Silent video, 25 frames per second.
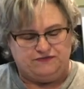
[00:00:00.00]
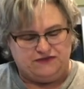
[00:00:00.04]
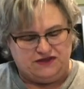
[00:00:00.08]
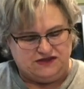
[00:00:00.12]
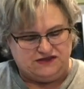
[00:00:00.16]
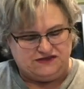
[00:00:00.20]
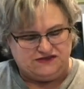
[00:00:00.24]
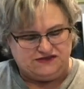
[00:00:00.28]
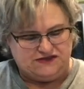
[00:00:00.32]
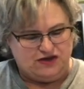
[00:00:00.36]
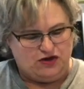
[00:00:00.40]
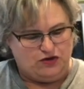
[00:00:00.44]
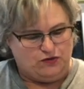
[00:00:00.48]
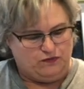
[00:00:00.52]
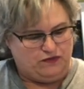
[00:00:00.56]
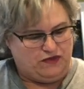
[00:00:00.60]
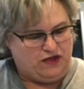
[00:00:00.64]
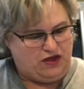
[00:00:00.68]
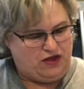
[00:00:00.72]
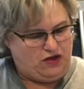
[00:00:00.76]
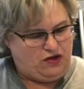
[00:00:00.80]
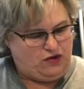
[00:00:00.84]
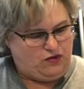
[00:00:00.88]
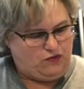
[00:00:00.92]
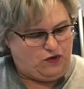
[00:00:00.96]
So
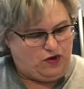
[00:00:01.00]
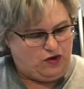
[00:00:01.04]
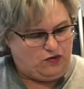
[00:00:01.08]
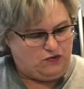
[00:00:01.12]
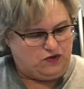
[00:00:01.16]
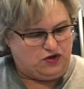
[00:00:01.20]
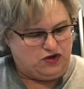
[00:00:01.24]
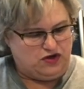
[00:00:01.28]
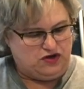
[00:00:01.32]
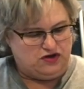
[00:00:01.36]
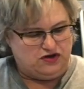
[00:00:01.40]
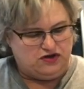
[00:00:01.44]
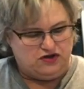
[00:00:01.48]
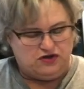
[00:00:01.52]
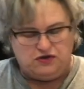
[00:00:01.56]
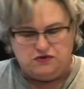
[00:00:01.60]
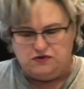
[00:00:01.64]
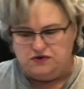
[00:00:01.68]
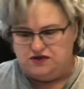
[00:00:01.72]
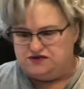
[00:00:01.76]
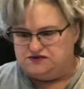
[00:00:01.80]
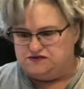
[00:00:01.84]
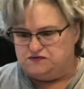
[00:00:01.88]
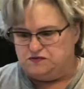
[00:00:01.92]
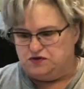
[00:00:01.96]
what we're going to do
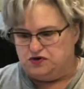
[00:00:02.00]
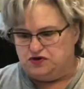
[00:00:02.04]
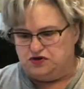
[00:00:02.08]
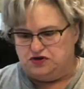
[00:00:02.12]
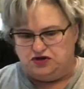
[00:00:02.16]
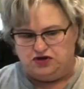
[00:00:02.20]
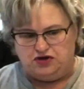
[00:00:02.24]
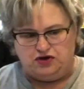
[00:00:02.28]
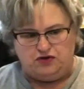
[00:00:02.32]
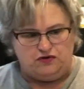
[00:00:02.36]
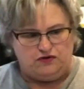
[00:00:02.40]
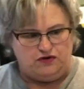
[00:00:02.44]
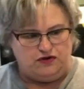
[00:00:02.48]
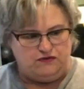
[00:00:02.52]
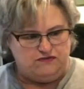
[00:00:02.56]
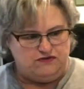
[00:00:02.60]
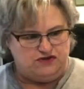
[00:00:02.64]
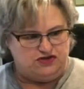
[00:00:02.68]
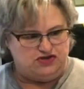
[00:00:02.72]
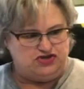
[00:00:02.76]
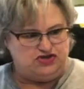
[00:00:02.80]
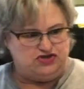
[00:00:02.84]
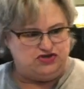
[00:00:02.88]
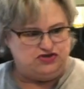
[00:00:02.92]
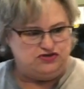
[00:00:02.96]
is we're going to cream the
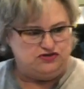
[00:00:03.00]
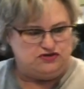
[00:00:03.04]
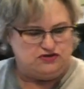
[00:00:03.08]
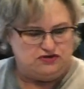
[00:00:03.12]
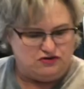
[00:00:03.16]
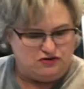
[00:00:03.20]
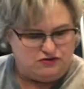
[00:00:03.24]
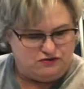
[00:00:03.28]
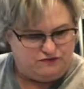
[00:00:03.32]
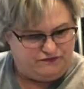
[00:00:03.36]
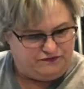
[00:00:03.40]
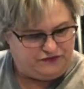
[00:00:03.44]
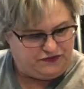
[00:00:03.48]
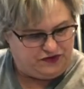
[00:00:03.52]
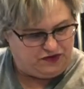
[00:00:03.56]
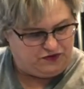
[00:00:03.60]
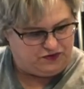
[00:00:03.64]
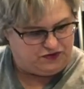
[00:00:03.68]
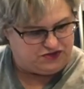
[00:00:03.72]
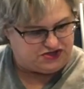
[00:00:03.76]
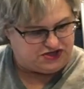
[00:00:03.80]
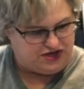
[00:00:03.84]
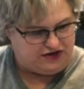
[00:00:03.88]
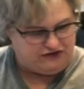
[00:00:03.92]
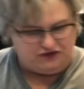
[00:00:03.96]
sugar,
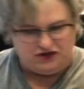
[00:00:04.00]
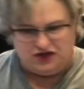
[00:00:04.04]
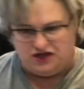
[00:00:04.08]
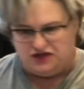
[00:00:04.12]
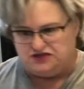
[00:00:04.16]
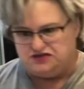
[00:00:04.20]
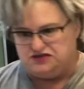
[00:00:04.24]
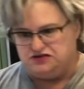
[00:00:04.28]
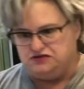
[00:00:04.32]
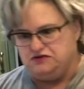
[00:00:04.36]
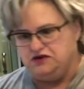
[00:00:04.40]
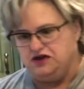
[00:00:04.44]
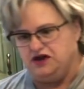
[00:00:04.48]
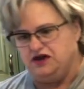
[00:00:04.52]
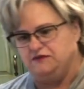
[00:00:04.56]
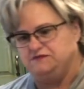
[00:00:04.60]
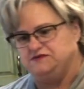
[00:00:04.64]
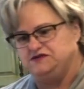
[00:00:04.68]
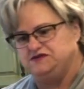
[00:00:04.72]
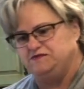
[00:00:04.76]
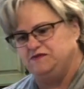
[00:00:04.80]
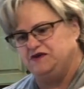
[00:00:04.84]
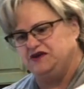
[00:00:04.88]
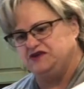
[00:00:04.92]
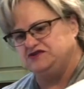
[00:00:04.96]
which I've got 2
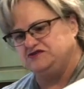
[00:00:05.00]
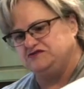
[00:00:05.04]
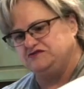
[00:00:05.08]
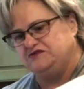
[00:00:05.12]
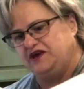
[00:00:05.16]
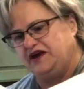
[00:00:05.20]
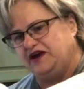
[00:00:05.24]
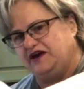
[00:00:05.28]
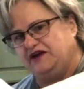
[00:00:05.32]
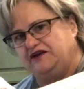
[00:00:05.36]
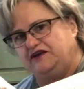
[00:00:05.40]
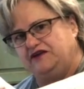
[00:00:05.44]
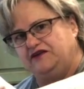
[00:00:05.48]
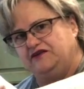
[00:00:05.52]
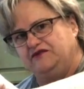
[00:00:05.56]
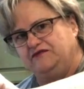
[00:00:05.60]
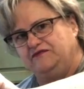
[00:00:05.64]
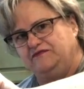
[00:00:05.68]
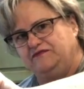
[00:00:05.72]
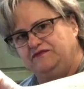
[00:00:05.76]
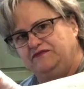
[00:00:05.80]
cups measured out here.